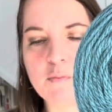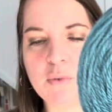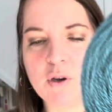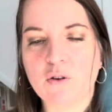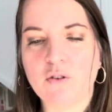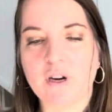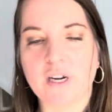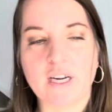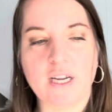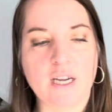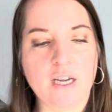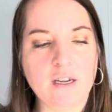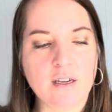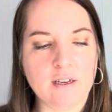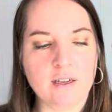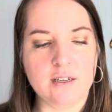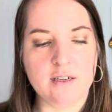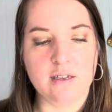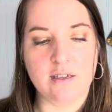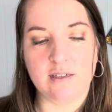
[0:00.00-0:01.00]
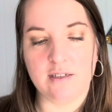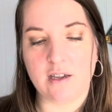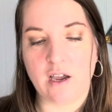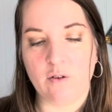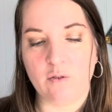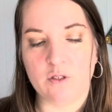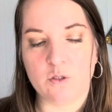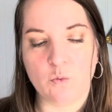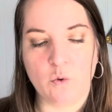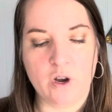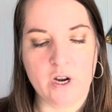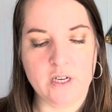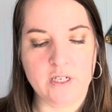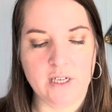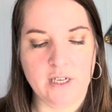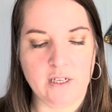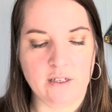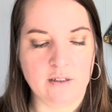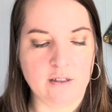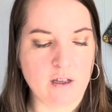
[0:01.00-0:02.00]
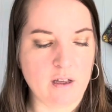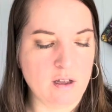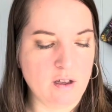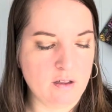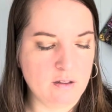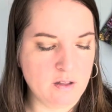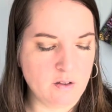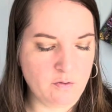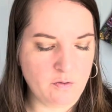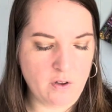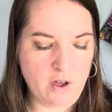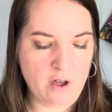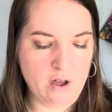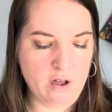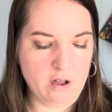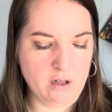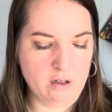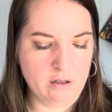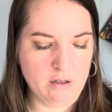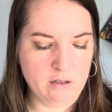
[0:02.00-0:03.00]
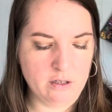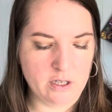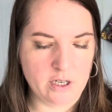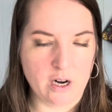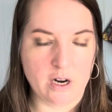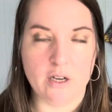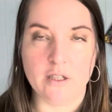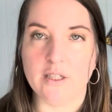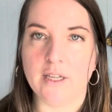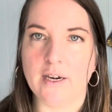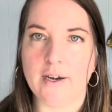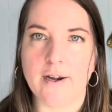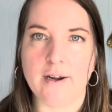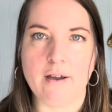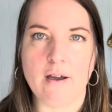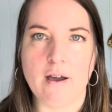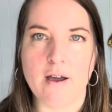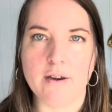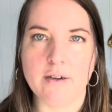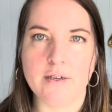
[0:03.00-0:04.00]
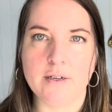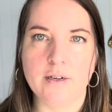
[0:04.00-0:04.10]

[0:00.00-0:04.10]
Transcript: already because I was winding the fall yarn that I got